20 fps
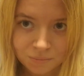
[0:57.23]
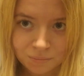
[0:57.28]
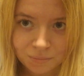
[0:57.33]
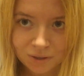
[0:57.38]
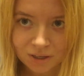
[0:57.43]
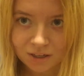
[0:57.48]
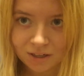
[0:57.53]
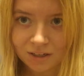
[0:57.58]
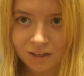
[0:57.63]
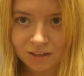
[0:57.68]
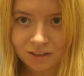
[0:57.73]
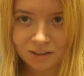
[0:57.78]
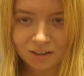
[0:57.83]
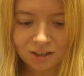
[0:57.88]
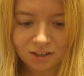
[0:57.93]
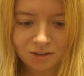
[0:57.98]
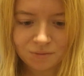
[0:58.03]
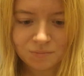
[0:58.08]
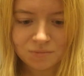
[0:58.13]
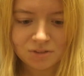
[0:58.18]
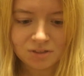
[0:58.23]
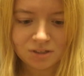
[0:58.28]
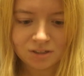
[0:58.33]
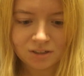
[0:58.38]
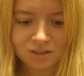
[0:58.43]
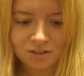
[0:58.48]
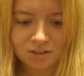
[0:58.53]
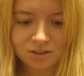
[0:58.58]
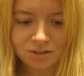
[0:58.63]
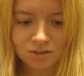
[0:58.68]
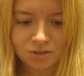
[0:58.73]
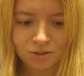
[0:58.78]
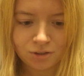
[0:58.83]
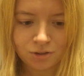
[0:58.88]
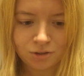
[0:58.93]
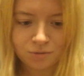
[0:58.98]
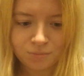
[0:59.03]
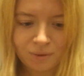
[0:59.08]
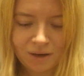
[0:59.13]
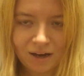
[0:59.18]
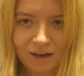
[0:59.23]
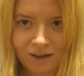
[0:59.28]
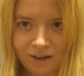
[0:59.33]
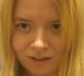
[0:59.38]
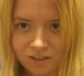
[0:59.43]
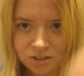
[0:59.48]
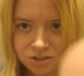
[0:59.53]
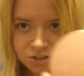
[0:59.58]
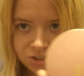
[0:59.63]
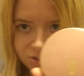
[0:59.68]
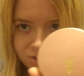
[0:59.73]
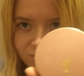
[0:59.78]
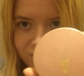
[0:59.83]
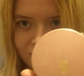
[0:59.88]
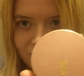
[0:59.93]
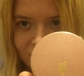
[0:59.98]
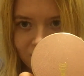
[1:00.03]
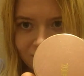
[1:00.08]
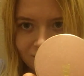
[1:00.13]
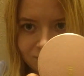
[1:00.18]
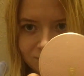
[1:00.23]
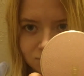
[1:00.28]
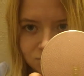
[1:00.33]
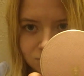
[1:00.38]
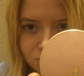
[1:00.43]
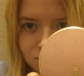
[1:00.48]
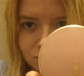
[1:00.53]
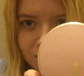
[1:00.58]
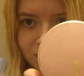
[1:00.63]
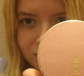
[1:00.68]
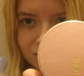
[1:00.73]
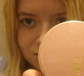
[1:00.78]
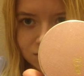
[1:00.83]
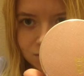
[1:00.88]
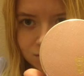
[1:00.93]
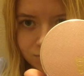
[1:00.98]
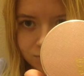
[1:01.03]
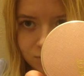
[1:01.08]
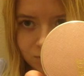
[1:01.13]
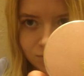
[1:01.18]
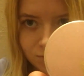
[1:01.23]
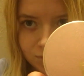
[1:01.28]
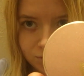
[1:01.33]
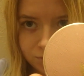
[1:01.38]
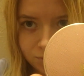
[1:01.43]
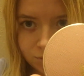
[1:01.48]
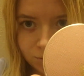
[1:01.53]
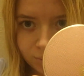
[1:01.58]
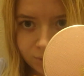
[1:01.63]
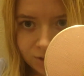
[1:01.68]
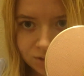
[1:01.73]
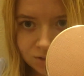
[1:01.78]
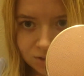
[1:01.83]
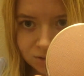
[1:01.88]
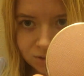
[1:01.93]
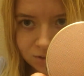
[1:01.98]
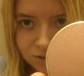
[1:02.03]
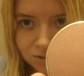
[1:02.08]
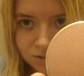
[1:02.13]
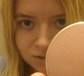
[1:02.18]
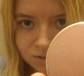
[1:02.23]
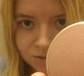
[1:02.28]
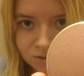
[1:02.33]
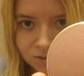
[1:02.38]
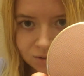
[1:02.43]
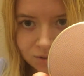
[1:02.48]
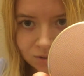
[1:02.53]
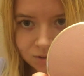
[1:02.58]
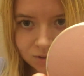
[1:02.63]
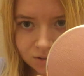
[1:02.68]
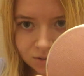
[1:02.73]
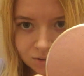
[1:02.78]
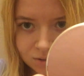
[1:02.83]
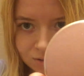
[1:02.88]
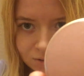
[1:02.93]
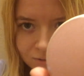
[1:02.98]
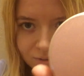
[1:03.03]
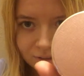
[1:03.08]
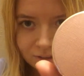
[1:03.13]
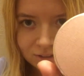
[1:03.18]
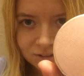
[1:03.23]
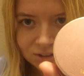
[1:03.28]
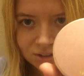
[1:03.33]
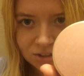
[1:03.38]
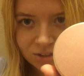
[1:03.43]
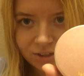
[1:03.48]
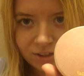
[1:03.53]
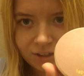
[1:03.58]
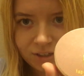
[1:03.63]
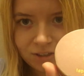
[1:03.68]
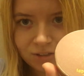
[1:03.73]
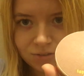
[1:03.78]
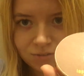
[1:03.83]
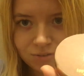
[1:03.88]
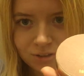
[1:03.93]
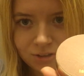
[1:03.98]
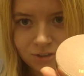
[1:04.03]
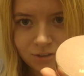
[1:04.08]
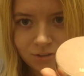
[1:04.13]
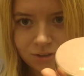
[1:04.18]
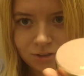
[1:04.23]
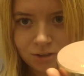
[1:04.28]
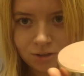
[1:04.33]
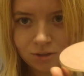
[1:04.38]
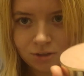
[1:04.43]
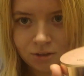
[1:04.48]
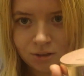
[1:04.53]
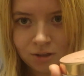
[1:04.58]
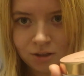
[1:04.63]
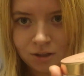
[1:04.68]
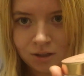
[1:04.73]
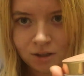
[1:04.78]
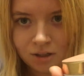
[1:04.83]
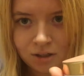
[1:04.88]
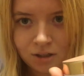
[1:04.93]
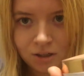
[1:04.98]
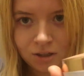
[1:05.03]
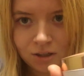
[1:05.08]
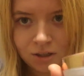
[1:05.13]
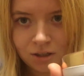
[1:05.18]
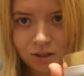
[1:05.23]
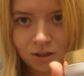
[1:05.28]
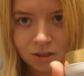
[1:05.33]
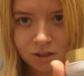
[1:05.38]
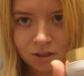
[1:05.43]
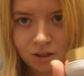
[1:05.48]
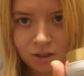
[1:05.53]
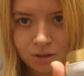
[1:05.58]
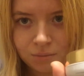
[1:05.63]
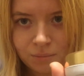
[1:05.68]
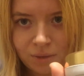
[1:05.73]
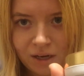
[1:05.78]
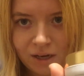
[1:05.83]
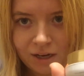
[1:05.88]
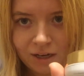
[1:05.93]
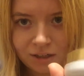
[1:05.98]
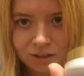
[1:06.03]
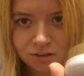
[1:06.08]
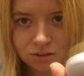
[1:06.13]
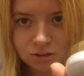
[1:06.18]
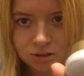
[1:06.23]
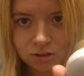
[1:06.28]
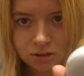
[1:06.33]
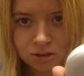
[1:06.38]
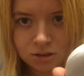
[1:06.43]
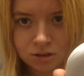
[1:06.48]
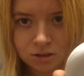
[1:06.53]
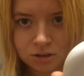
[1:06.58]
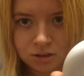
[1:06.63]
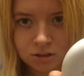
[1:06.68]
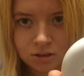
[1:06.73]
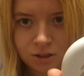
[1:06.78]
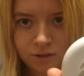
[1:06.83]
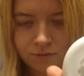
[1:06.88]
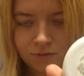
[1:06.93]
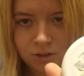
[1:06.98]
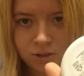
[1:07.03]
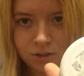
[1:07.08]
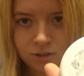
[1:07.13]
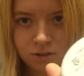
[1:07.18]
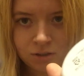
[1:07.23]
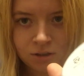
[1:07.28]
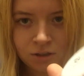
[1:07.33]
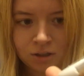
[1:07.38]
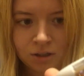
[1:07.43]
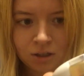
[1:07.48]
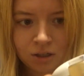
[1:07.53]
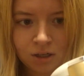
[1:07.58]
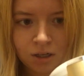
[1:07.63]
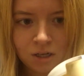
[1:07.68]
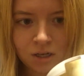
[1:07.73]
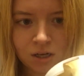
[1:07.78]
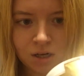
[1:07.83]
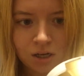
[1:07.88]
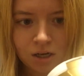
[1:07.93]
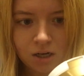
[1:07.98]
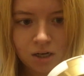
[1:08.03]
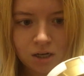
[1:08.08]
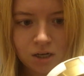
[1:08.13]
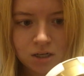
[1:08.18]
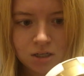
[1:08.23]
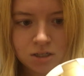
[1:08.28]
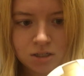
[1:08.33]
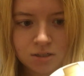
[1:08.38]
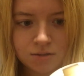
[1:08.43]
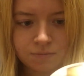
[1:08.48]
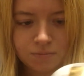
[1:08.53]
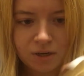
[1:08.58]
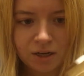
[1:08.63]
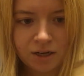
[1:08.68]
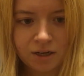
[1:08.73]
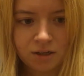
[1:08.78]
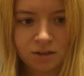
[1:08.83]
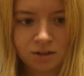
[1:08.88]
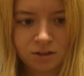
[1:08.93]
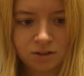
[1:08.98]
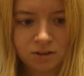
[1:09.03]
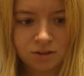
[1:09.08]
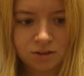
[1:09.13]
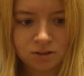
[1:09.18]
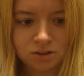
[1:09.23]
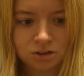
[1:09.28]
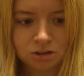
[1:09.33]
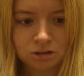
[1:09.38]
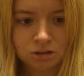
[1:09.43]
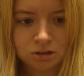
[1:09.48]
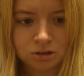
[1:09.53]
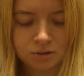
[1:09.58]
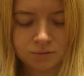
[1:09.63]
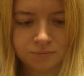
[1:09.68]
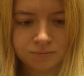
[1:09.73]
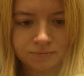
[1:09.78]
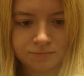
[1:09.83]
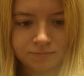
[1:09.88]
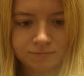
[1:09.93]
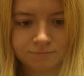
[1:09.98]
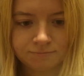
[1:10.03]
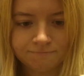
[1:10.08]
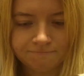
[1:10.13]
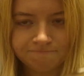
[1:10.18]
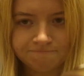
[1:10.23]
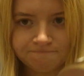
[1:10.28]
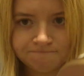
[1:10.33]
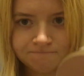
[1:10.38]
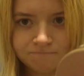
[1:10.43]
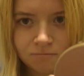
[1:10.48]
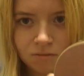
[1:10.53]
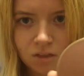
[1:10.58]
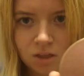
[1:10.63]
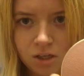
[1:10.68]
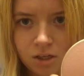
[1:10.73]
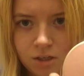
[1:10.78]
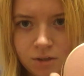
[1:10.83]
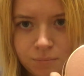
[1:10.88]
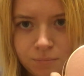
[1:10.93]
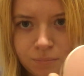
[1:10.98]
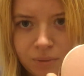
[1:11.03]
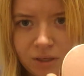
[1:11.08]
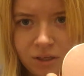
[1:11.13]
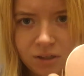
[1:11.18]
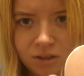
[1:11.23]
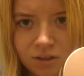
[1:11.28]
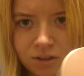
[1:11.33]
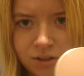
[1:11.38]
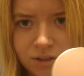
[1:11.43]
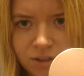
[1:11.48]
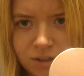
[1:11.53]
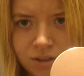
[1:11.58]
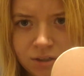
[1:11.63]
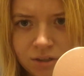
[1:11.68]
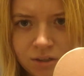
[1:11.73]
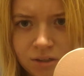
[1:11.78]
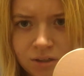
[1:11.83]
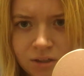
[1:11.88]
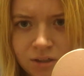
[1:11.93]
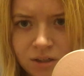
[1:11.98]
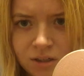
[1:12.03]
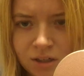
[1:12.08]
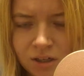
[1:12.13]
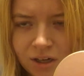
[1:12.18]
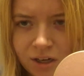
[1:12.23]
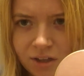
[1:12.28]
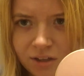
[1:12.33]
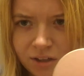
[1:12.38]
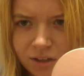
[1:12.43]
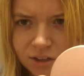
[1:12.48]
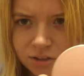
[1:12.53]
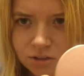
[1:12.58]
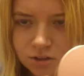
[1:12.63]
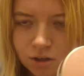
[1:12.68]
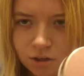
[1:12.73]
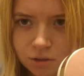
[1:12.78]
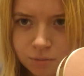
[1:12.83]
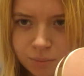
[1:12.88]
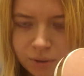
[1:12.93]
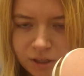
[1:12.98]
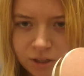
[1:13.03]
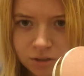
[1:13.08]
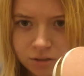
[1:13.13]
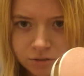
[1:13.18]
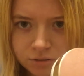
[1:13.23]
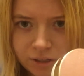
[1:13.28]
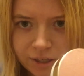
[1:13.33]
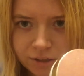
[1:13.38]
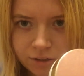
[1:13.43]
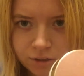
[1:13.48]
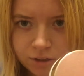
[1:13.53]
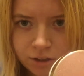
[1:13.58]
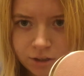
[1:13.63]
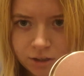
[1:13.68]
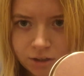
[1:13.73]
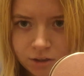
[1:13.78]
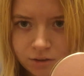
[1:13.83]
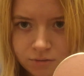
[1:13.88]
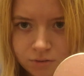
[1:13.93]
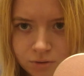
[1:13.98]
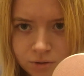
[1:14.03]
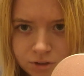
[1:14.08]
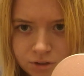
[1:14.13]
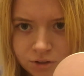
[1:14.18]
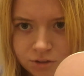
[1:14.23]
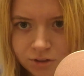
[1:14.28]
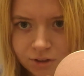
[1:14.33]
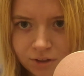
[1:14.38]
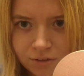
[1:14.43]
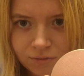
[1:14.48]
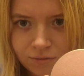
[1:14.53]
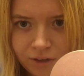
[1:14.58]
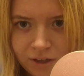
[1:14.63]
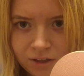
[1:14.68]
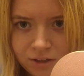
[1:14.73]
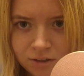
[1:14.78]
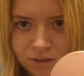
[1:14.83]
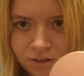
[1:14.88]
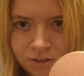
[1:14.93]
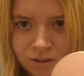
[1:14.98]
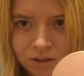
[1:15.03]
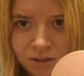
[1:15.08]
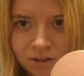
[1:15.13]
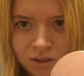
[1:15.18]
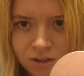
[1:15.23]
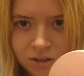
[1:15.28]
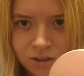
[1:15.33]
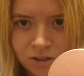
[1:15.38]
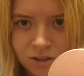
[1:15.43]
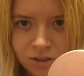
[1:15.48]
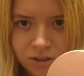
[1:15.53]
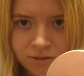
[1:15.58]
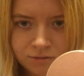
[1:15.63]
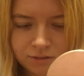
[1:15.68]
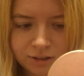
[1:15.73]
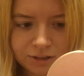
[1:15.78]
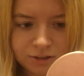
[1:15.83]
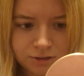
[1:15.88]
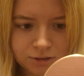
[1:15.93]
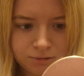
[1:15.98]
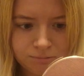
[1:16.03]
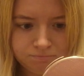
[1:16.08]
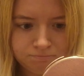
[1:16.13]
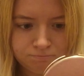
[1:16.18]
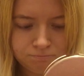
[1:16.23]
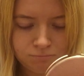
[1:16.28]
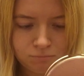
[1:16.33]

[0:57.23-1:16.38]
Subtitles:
But it comes in this cute packaging. They have lots of different choices, like designs your little compact cover. Mine is the pink, I think it's called pink leather. Of course it's like fake leather,